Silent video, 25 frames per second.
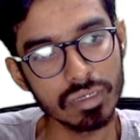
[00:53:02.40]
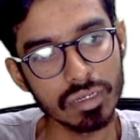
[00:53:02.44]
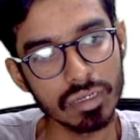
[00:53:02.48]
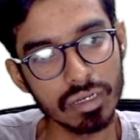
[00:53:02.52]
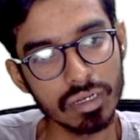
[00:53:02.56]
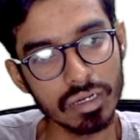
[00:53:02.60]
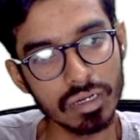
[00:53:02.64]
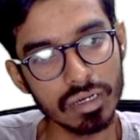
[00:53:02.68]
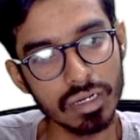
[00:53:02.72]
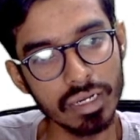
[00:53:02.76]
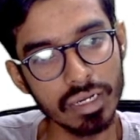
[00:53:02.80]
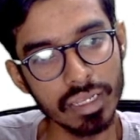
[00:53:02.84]

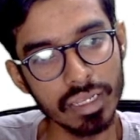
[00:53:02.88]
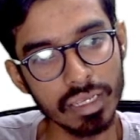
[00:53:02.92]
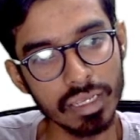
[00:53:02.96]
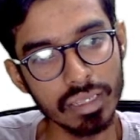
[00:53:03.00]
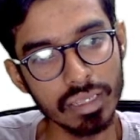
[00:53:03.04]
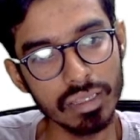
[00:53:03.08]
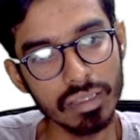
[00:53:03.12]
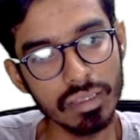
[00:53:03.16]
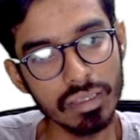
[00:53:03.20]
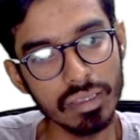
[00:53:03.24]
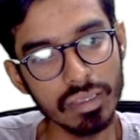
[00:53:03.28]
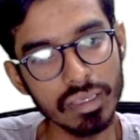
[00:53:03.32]
curl
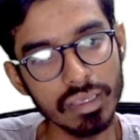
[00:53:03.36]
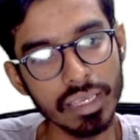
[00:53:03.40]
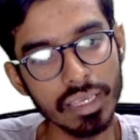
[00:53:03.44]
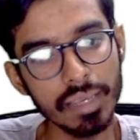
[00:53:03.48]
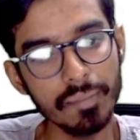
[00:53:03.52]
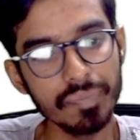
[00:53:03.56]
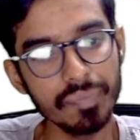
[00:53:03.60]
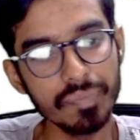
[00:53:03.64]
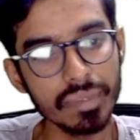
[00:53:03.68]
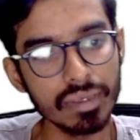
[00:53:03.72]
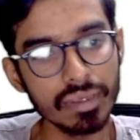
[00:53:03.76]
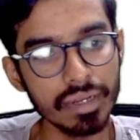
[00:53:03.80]
a,
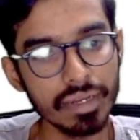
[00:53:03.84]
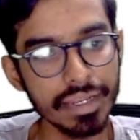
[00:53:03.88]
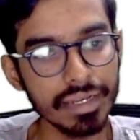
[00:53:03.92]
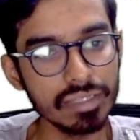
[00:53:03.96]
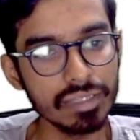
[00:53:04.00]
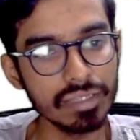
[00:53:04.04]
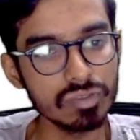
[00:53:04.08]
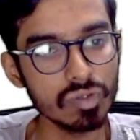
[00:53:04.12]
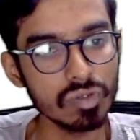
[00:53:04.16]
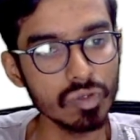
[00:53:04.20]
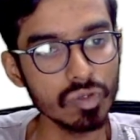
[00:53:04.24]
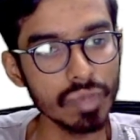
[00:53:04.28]
right?
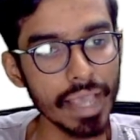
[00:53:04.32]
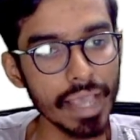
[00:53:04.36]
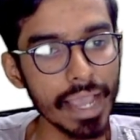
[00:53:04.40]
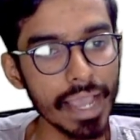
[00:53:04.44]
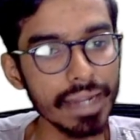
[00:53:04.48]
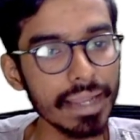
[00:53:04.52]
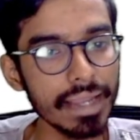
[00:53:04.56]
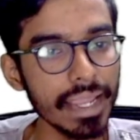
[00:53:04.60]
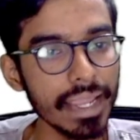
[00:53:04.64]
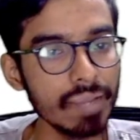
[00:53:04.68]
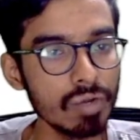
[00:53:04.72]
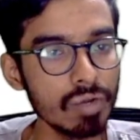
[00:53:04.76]
So you add
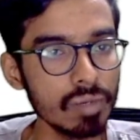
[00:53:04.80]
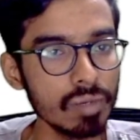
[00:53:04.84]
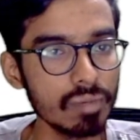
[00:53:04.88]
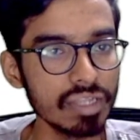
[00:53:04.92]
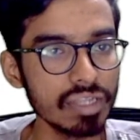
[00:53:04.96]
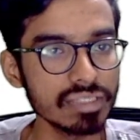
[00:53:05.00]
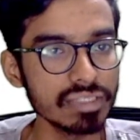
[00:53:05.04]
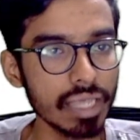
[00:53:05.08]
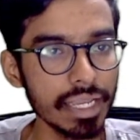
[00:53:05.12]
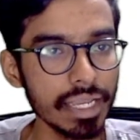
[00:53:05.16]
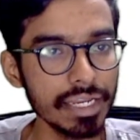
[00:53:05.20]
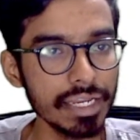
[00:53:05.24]
I1
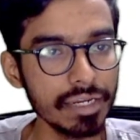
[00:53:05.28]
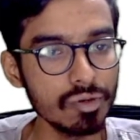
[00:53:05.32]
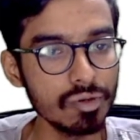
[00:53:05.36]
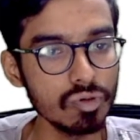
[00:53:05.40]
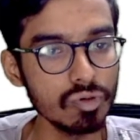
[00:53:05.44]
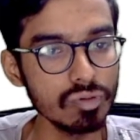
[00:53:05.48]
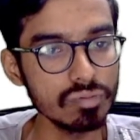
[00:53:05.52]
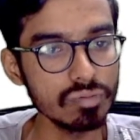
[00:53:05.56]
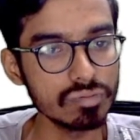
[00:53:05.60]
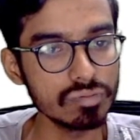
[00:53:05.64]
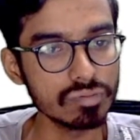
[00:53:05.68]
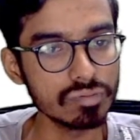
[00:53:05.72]
plus I2.